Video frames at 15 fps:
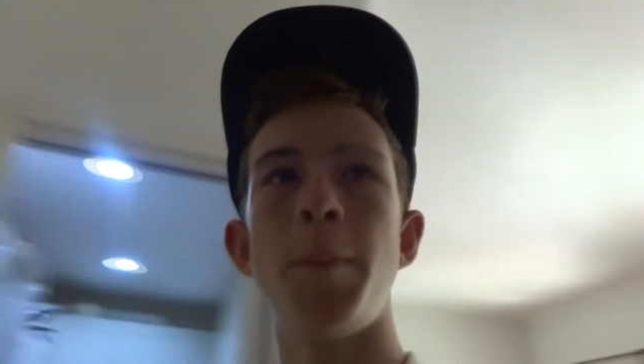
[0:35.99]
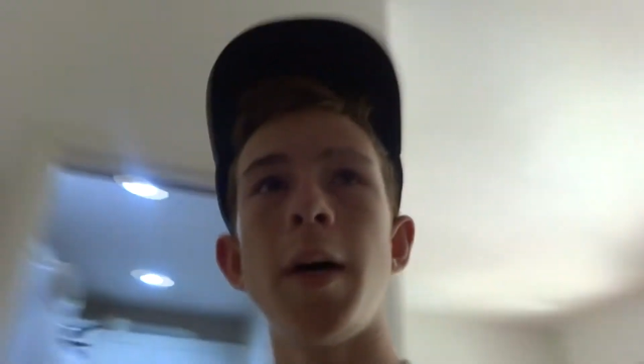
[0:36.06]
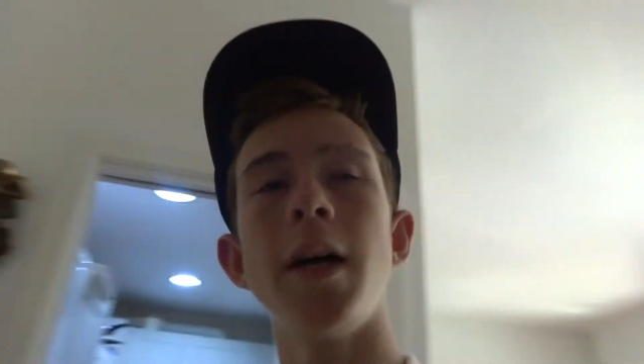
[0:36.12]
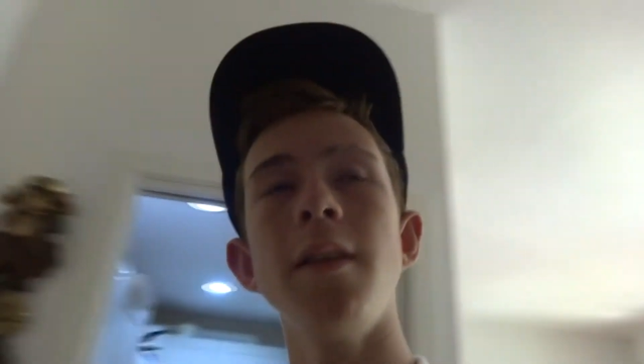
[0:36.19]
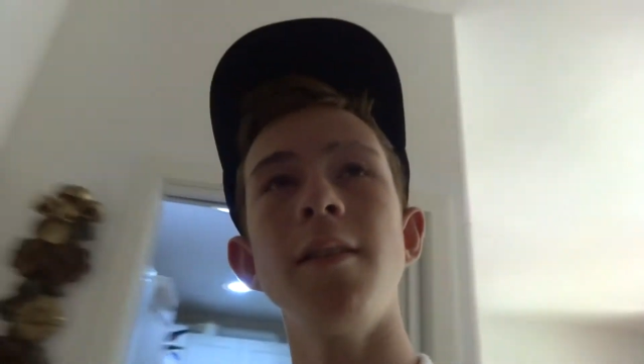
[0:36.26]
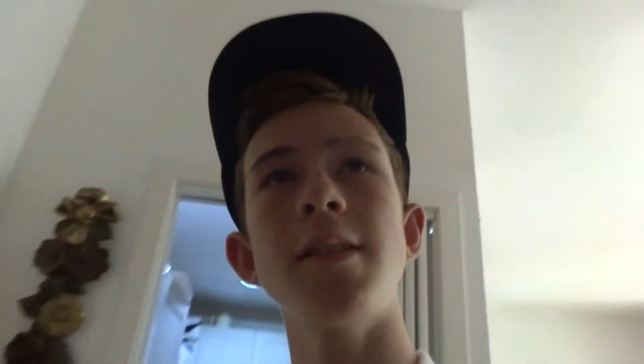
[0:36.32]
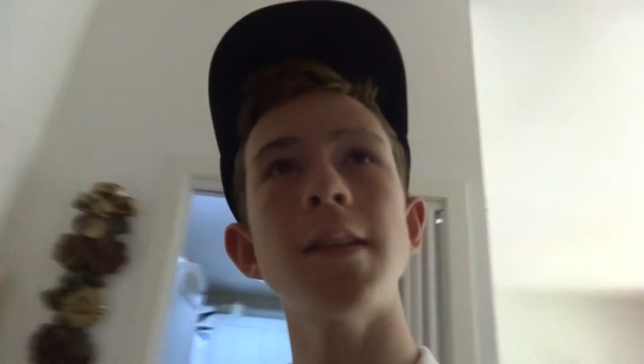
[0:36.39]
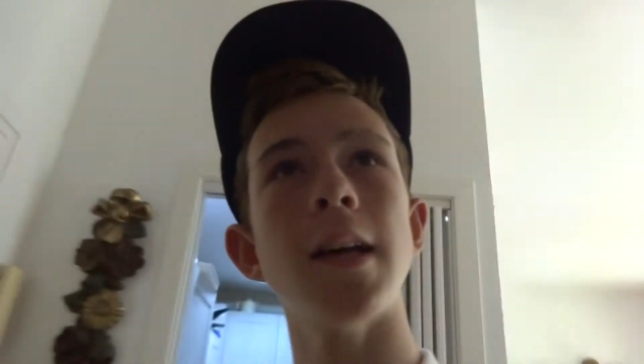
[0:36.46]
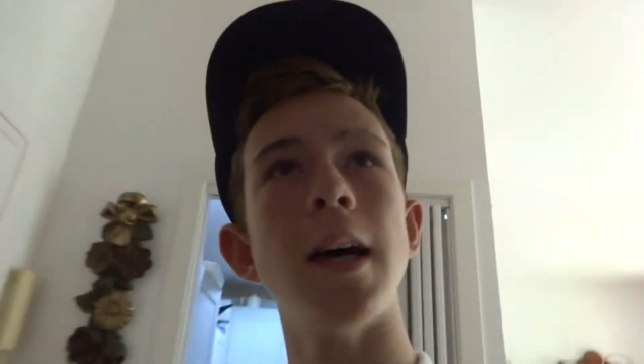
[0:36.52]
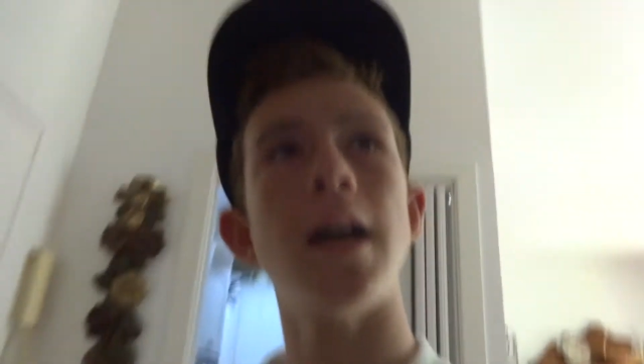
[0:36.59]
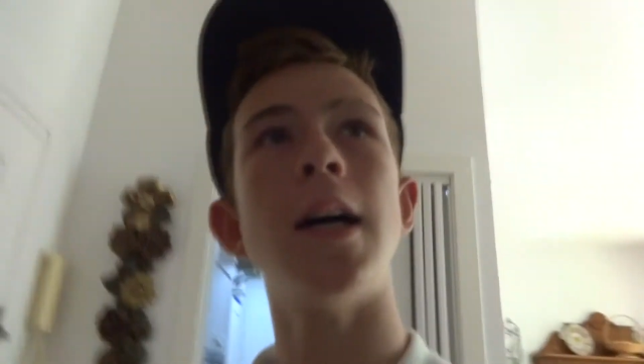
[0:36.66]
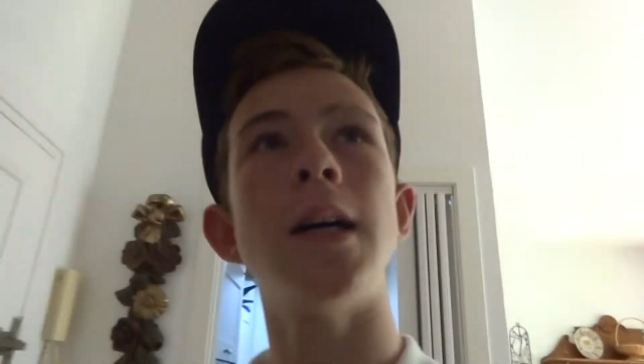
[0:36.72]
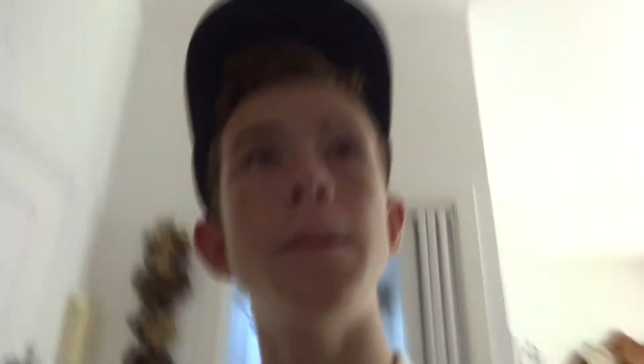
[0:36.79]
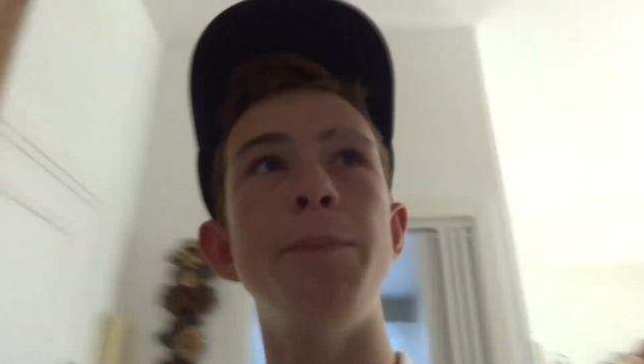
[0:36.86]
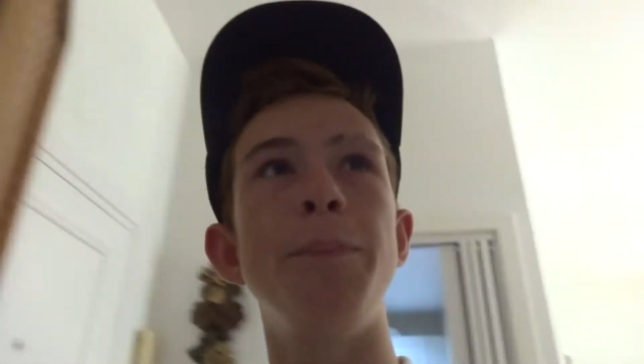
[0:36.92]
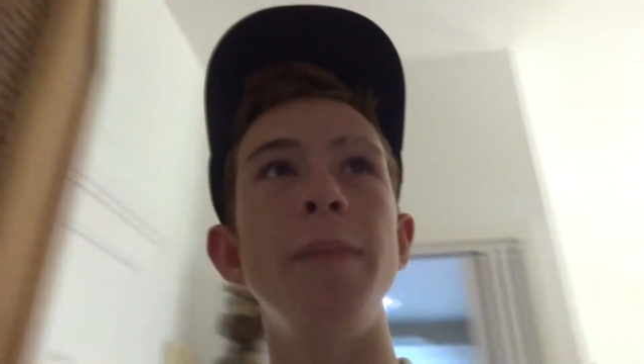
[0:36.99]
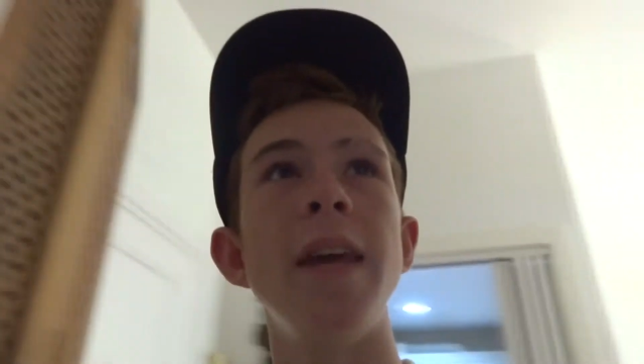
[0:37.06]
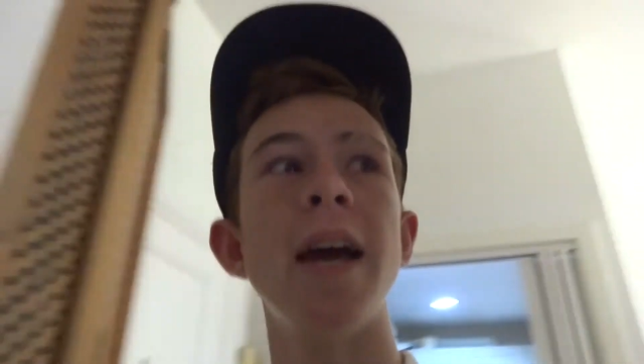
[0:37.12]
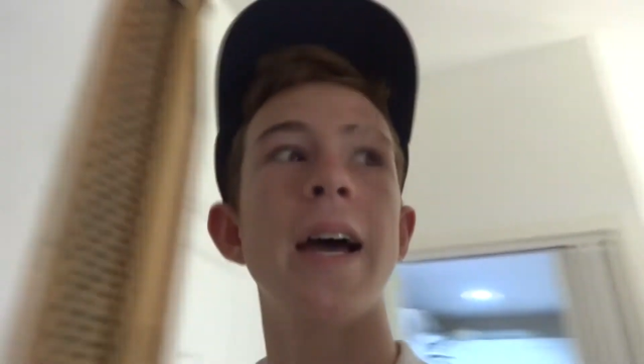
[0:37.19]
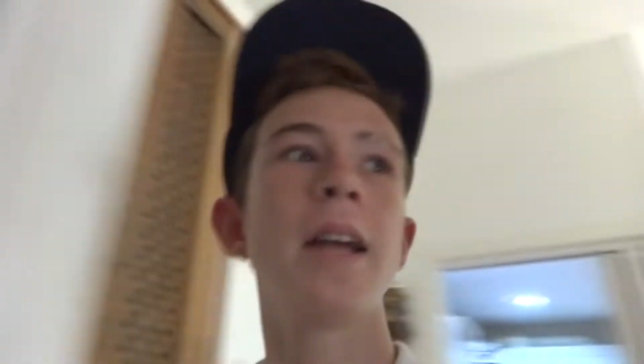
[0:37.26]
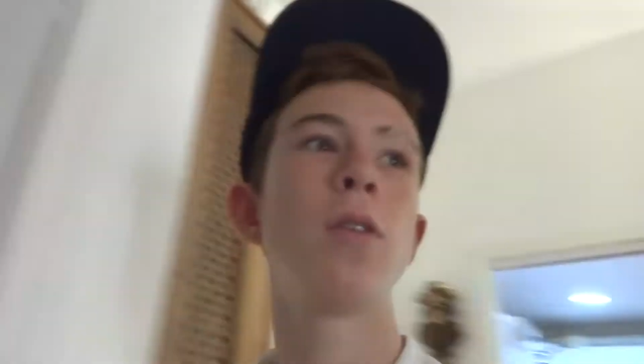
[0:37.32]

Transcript: But um, yeah,